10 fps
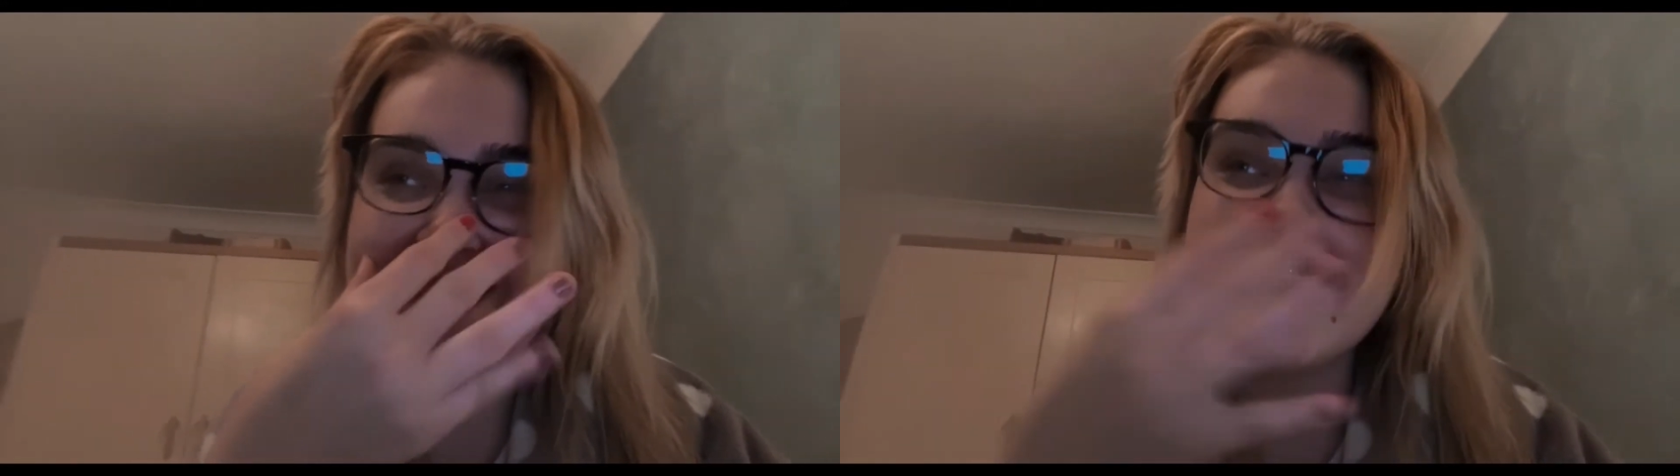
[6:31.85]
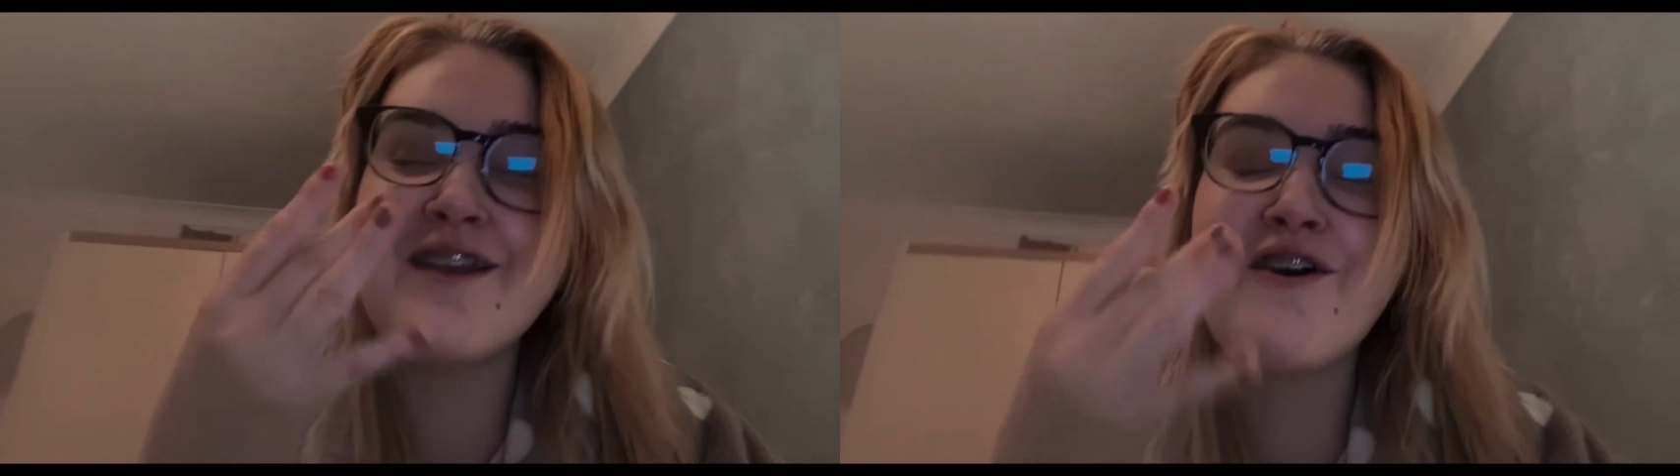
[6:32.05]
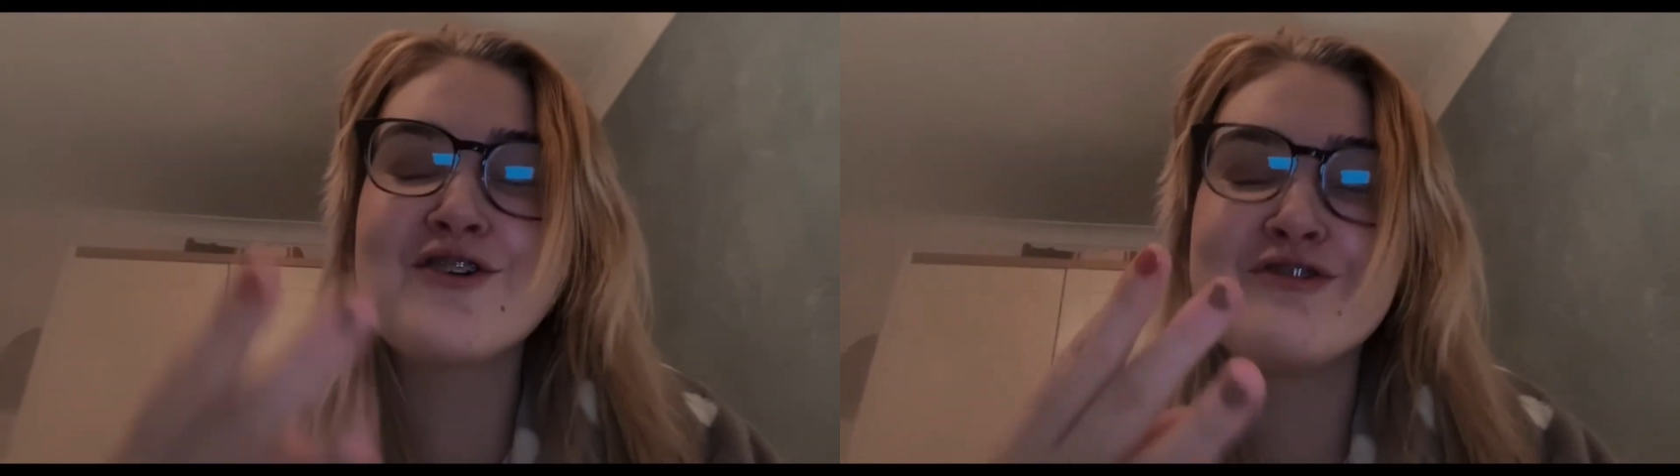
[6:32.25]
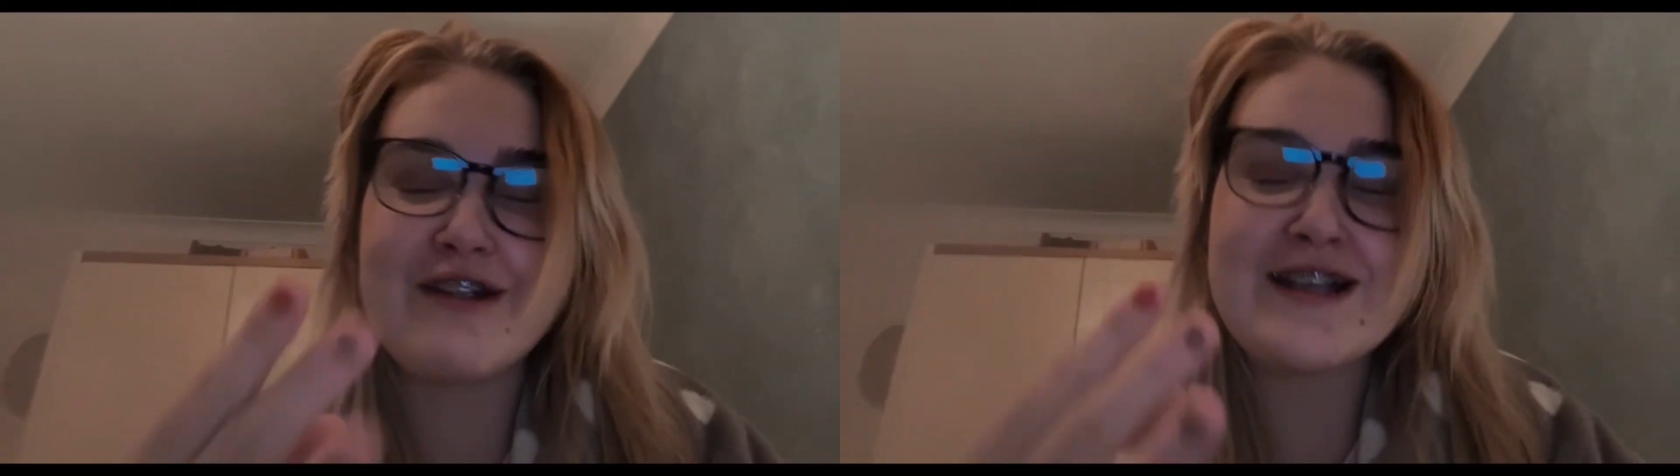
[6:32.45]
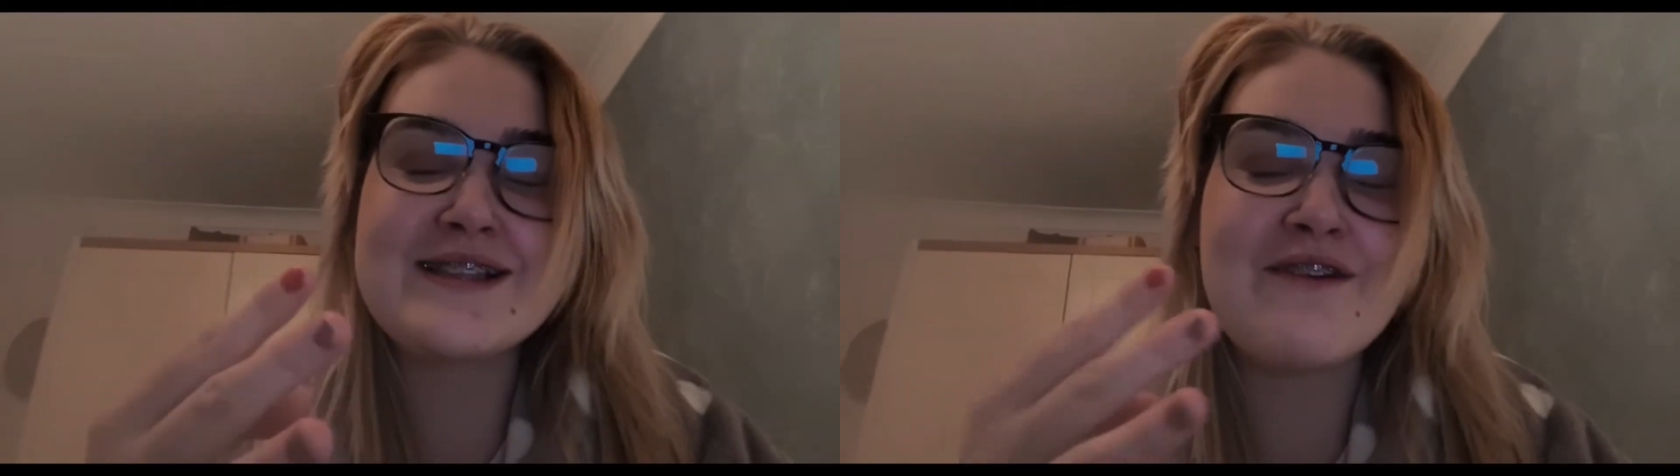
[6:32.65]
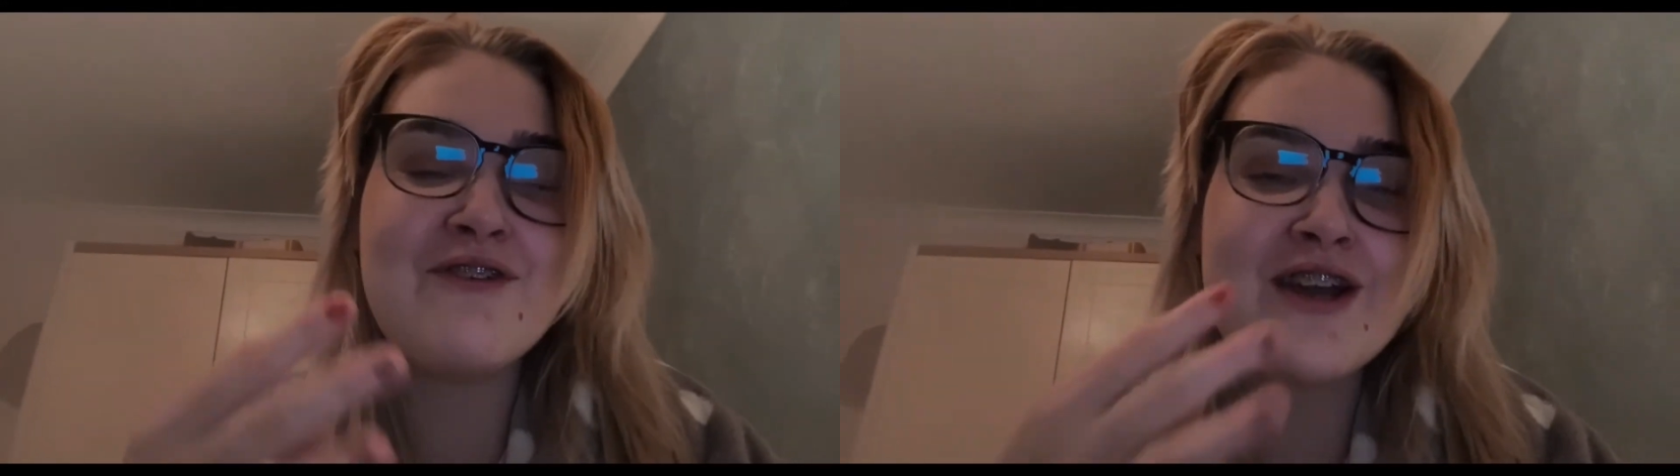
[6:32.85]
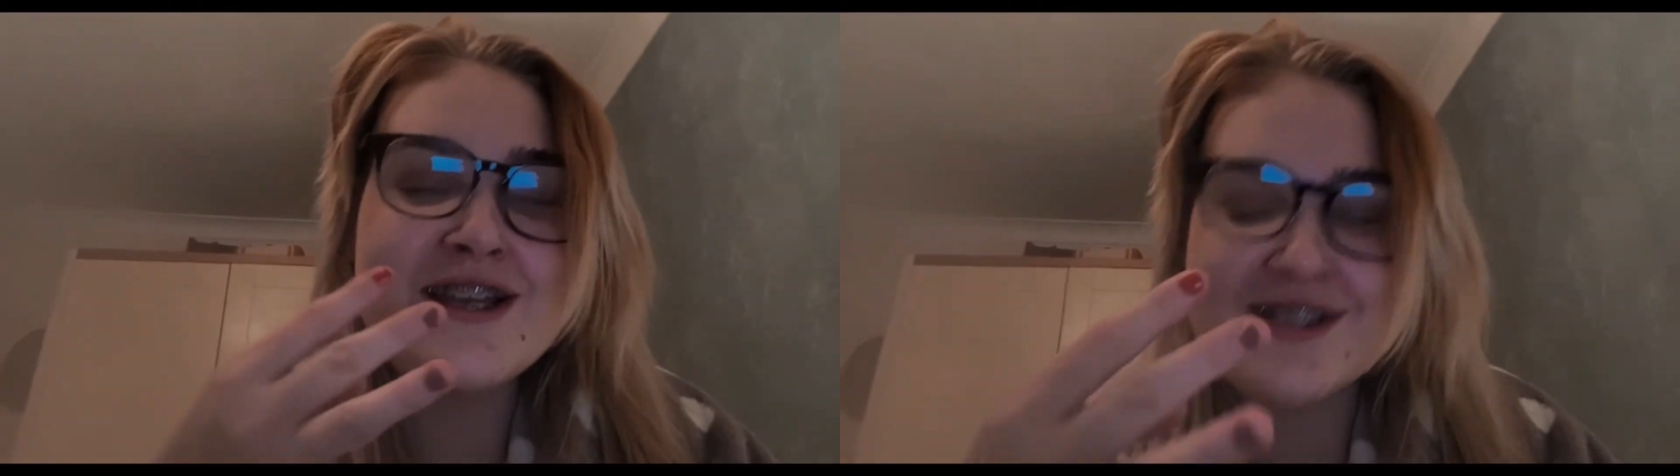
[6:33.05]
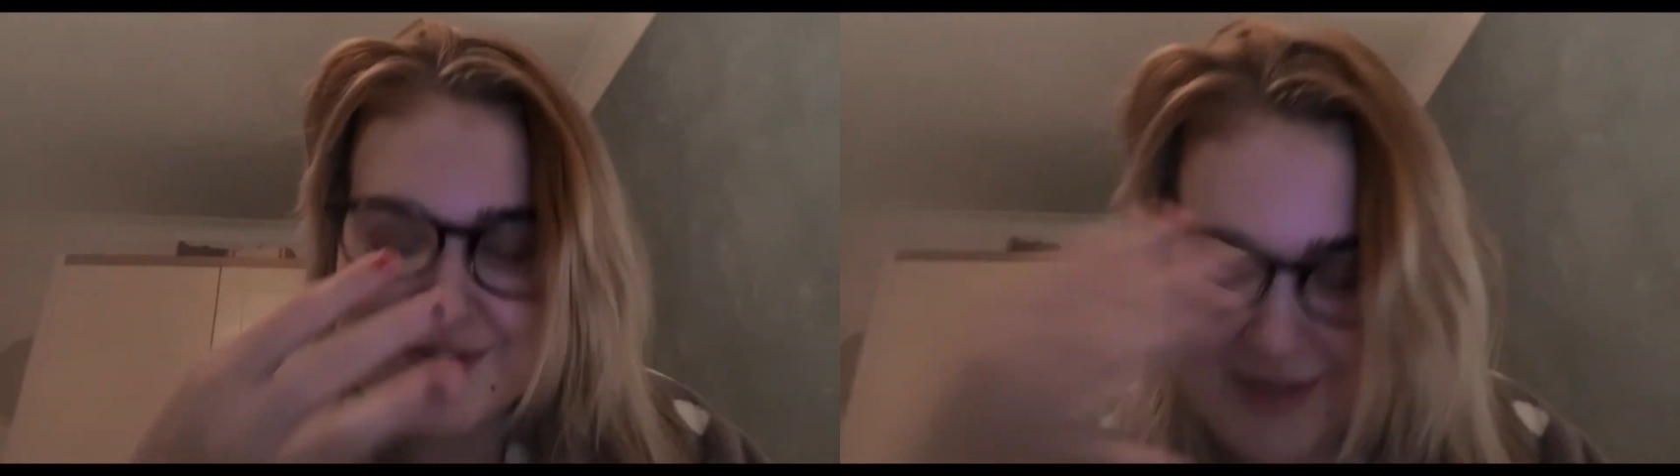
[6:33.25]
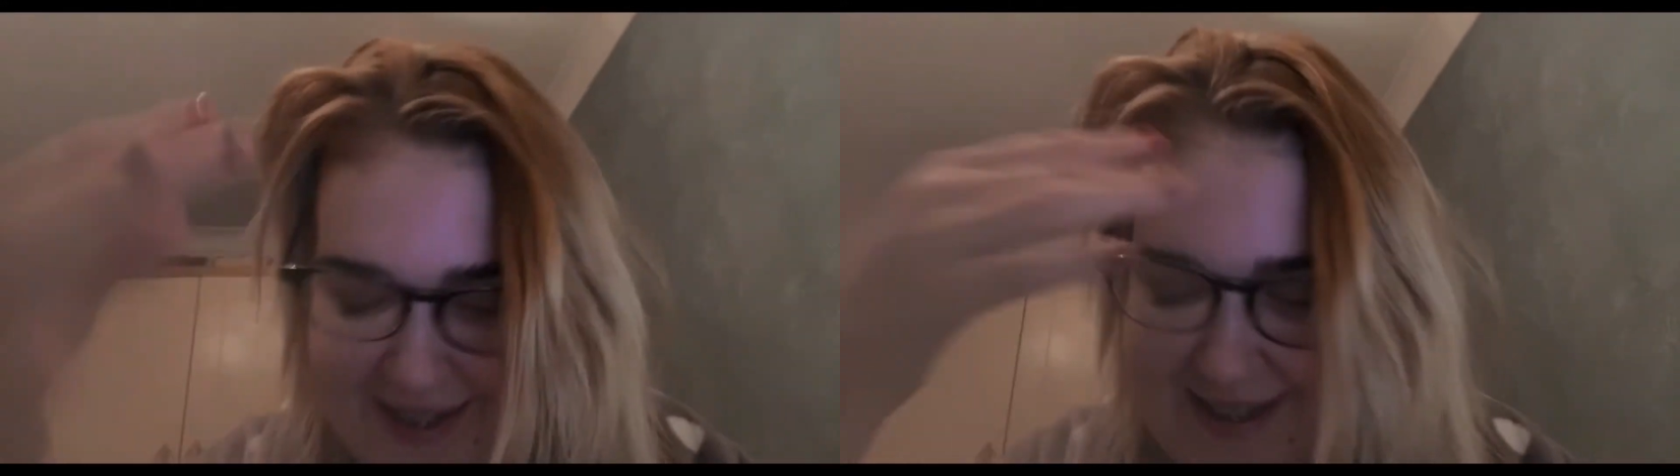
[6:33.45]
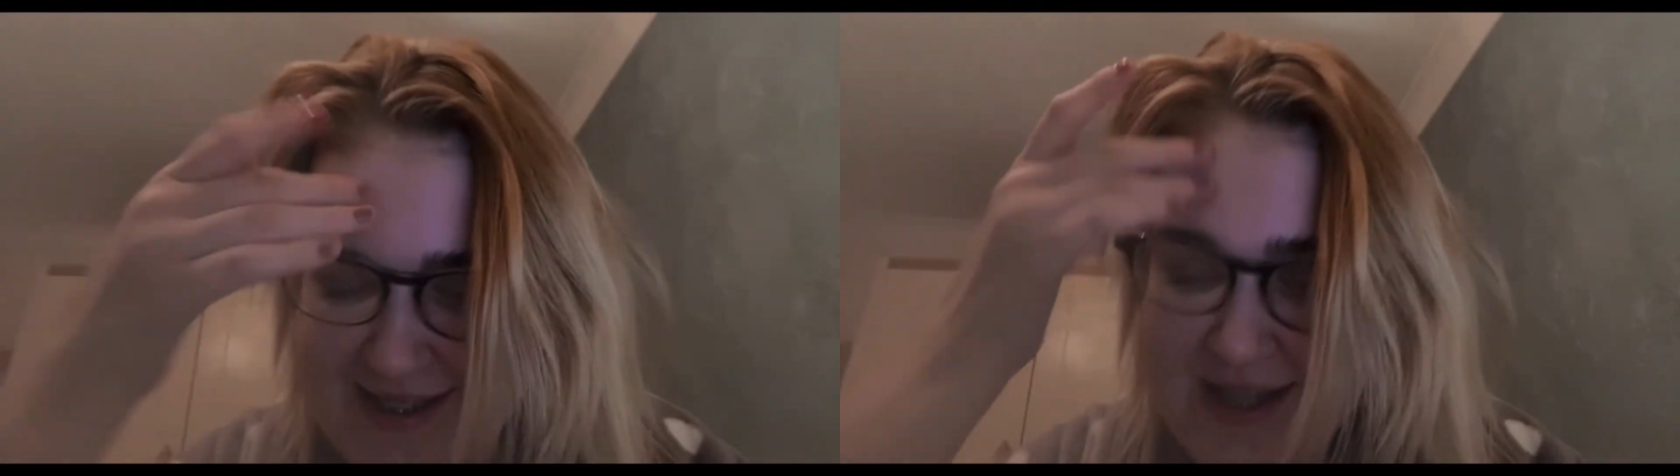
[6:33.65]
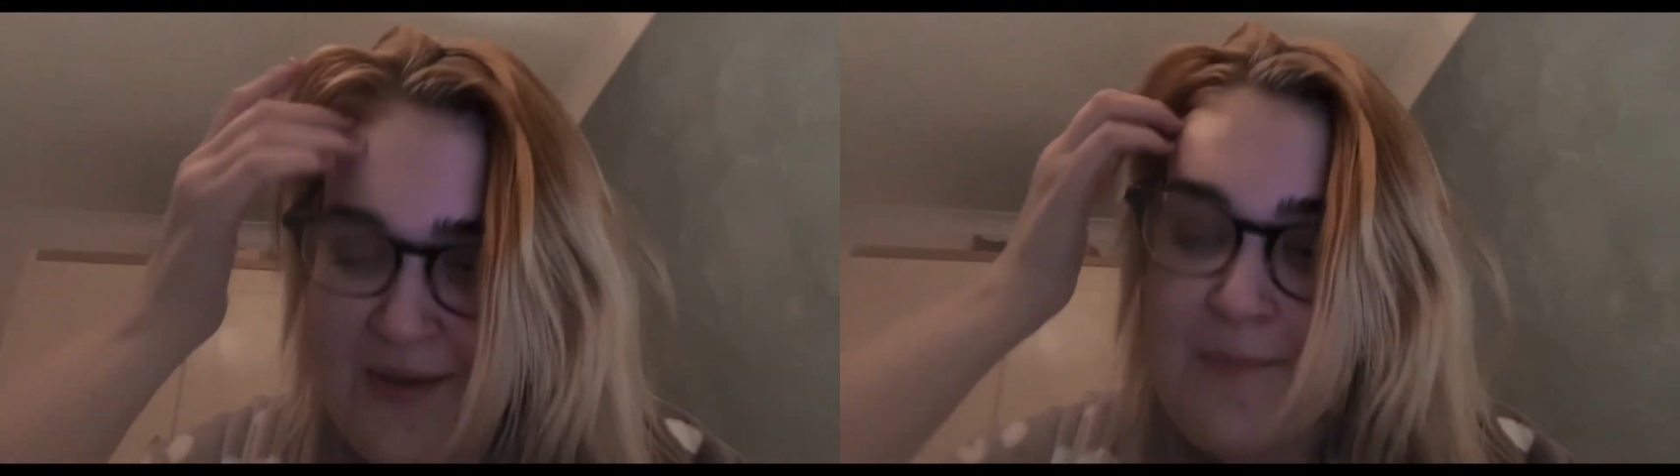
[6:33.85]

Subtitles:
They're not crisps, they're fucking sweets.